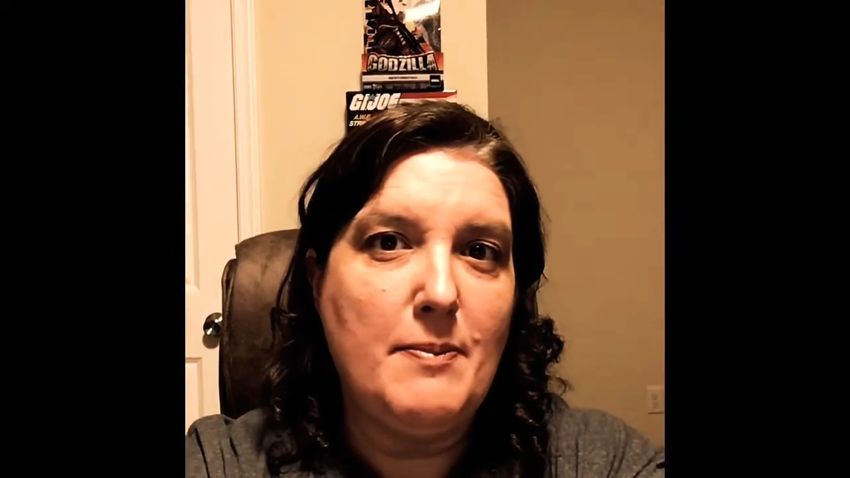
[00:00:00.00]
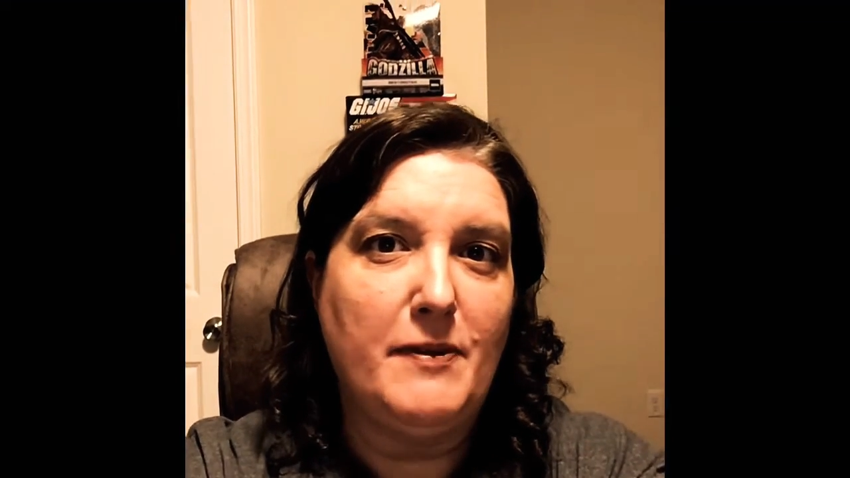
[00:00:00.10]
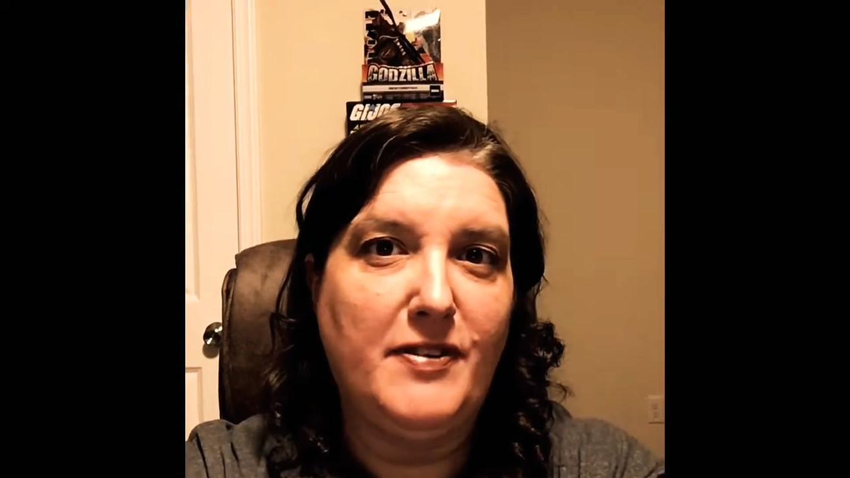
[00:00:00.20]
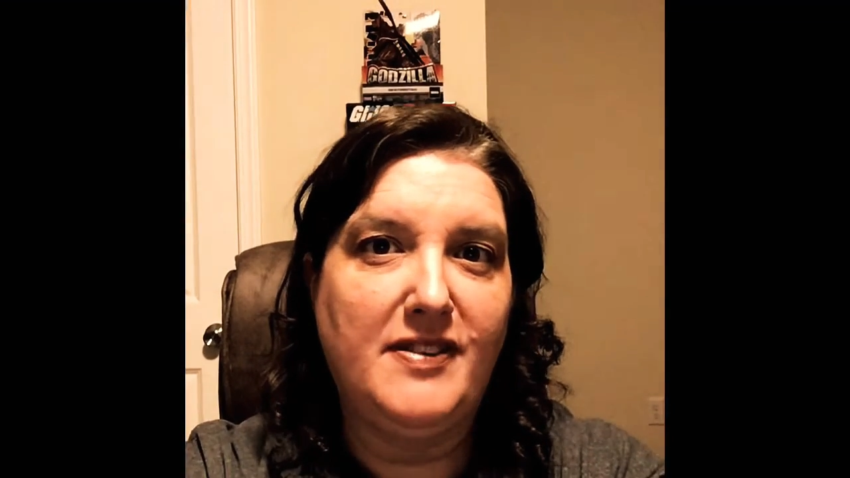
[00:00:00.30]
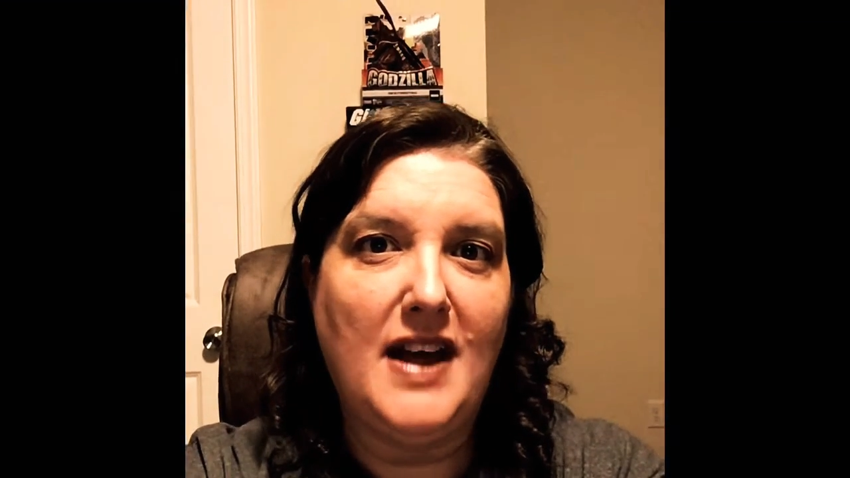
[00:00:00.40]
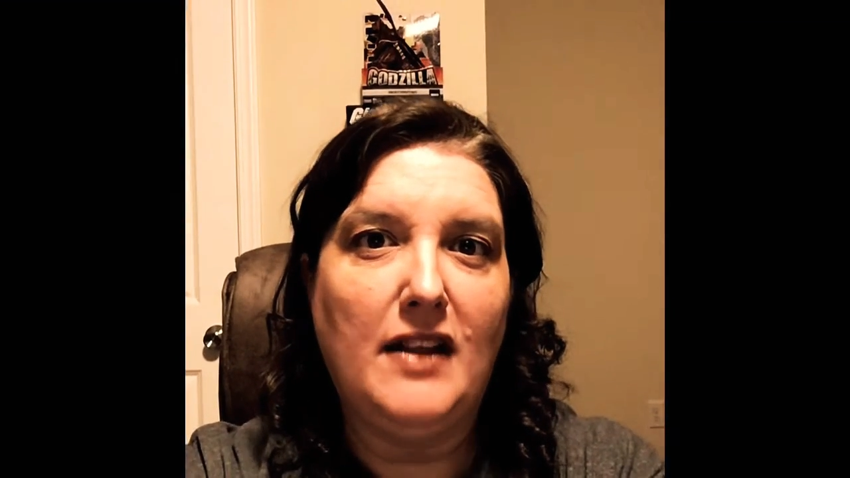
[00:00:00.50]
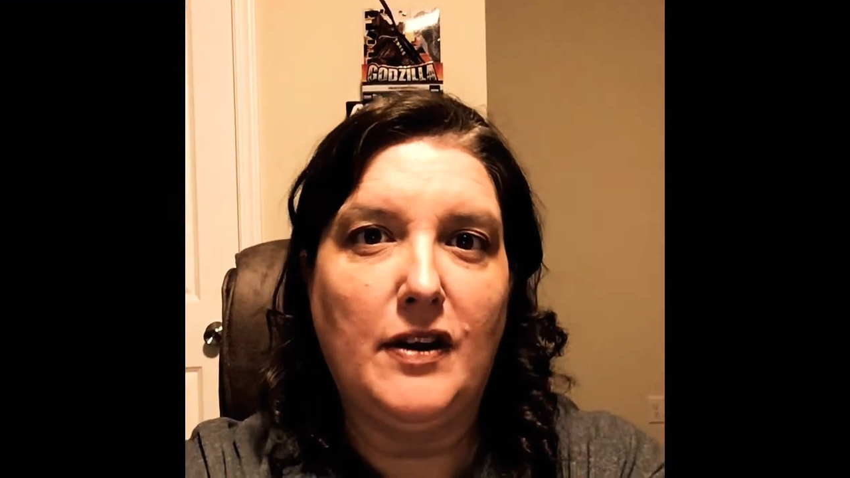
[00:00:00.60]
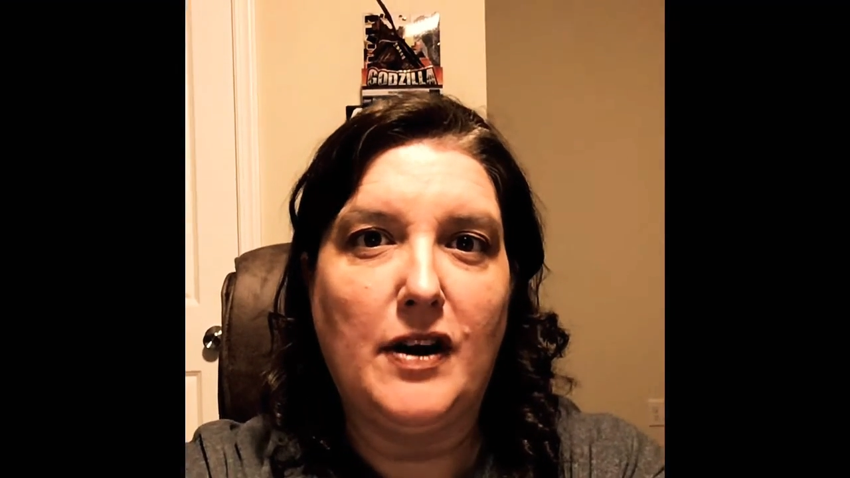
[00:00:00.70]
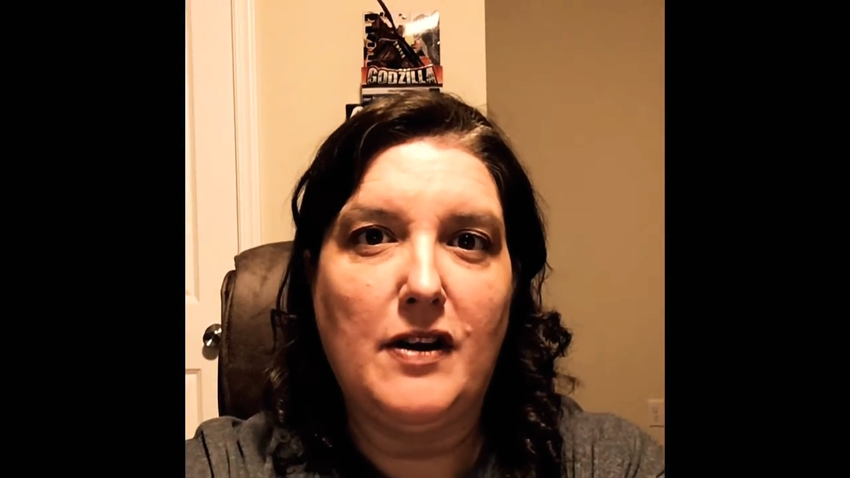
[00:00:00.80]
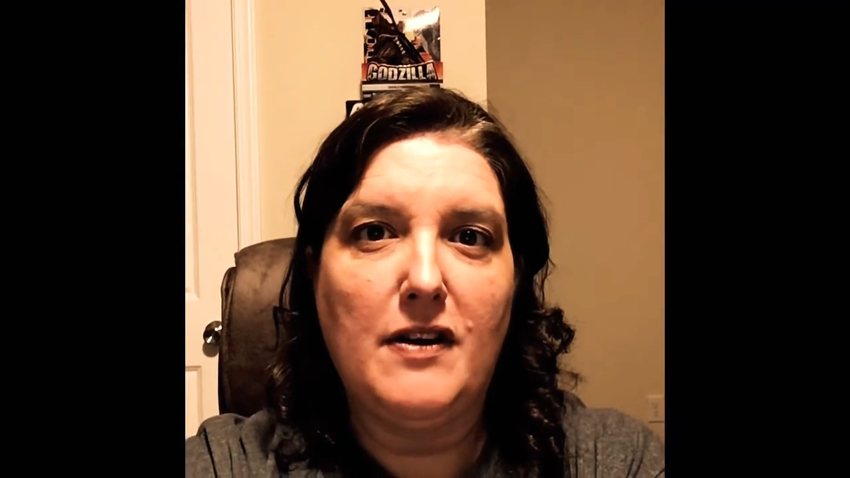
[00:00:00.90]

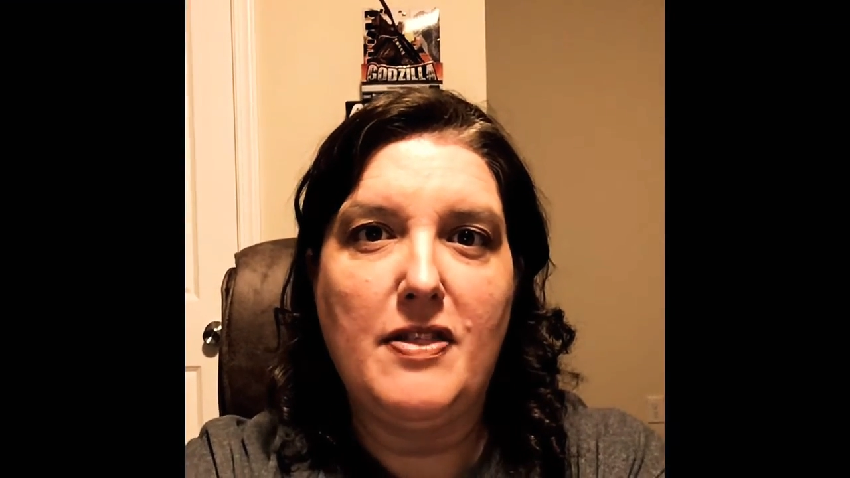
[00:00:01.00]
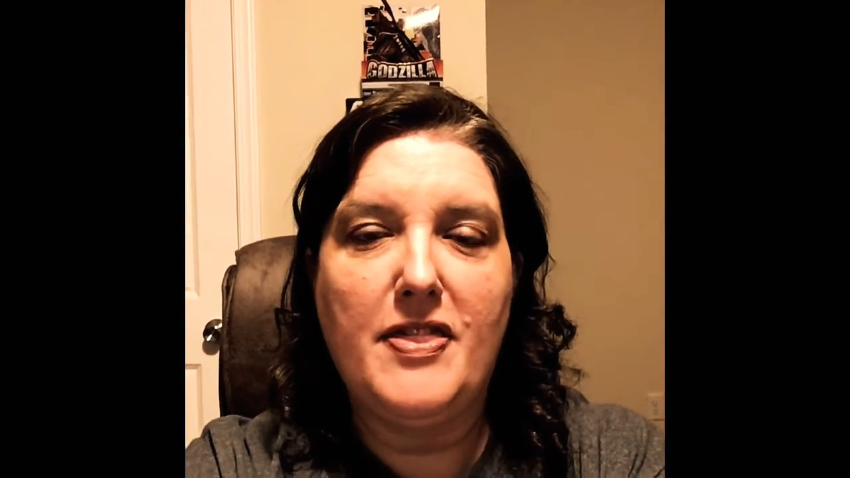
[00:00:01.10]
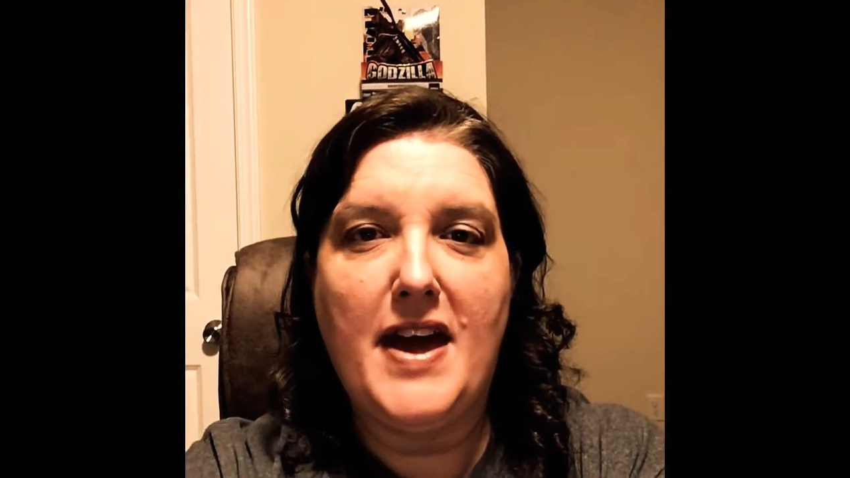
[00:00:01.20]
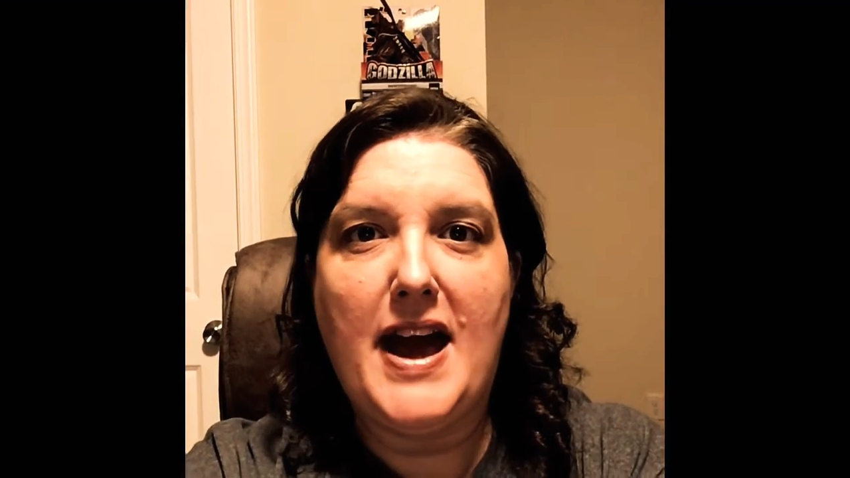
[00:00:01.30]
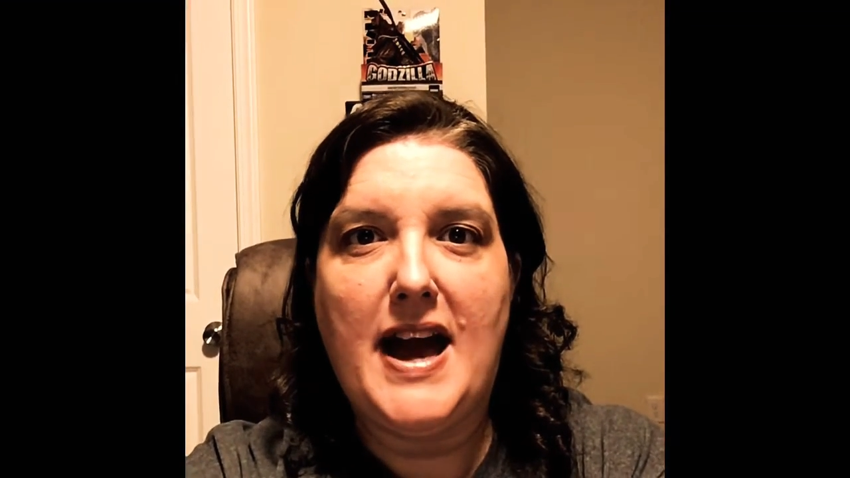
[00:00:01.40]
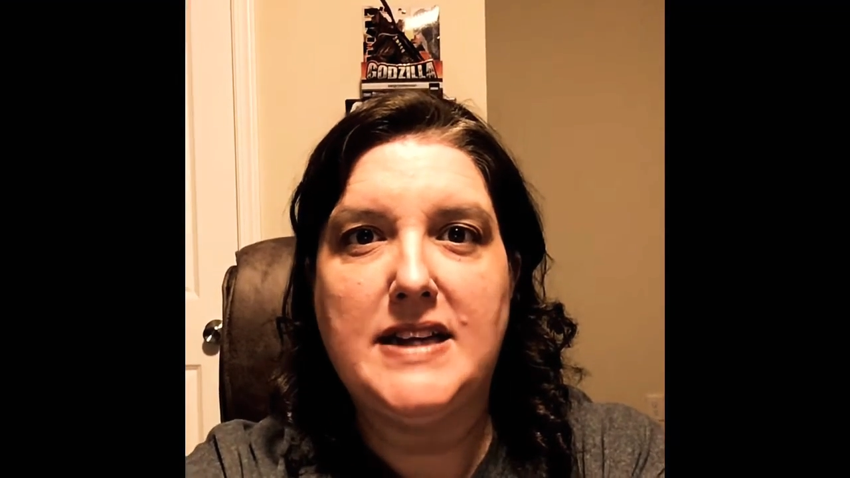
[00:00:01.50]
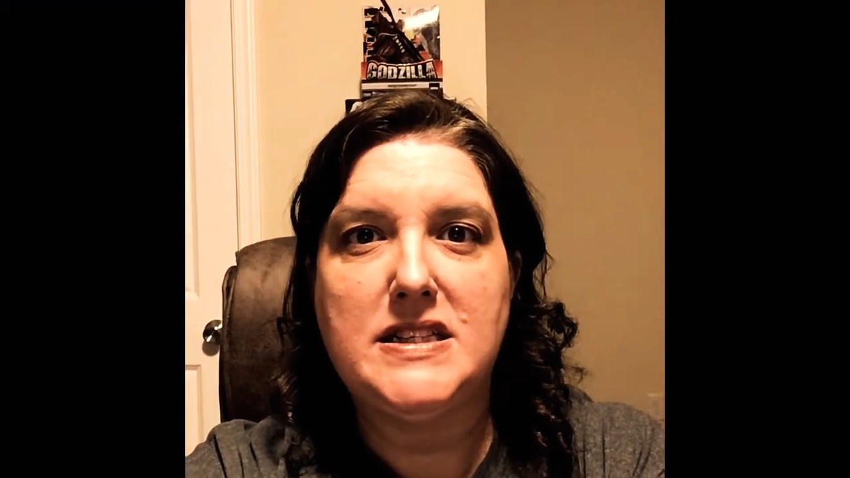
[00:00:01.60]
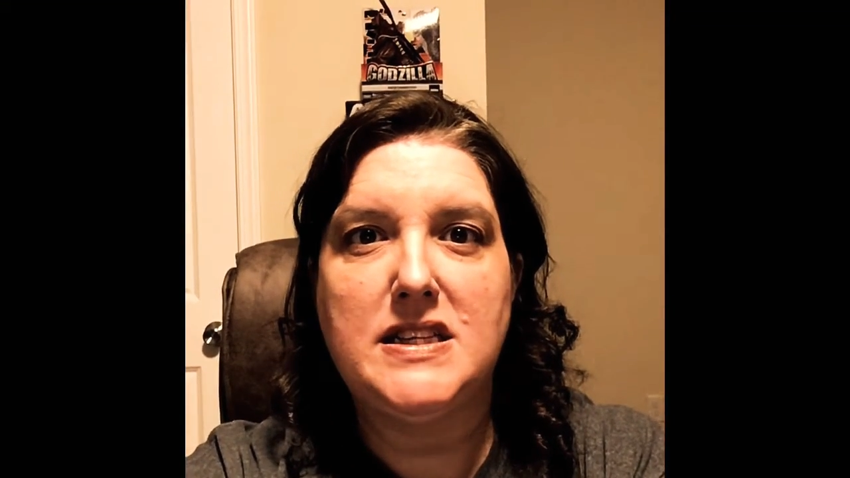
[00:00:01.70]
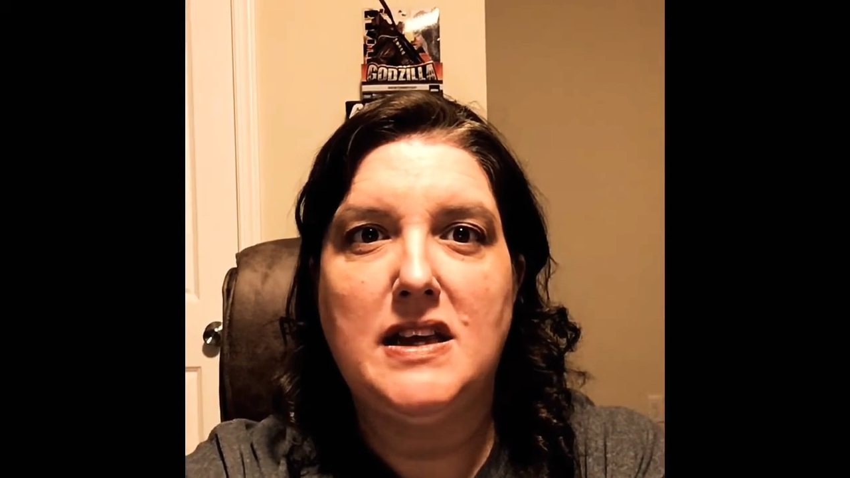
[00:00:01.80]
seller that,